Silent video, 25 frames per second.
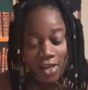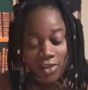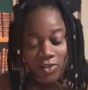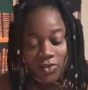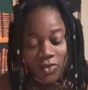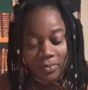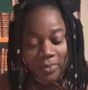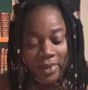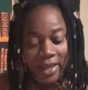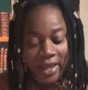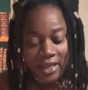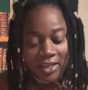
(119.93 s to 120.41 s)

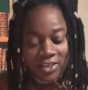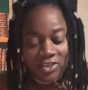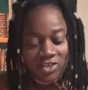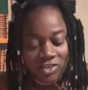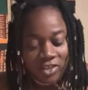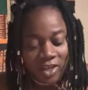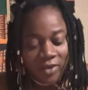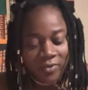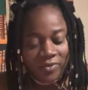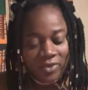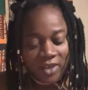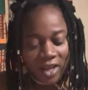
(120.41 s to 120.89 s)
To make
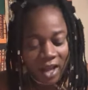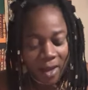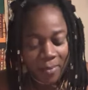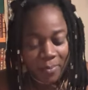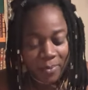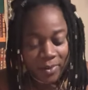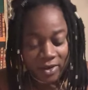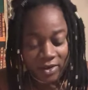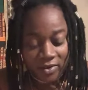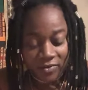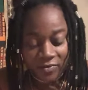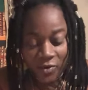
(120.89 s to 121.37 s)
shift
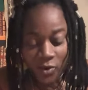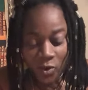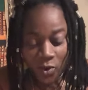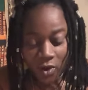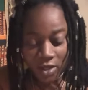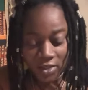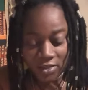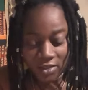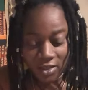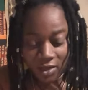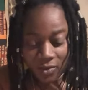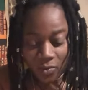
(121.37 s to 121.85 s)
happen,
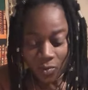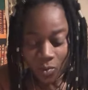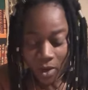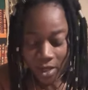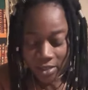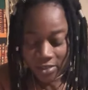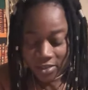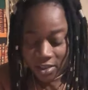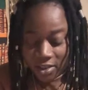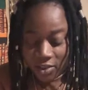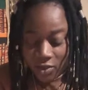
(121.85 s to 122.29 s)
focus on what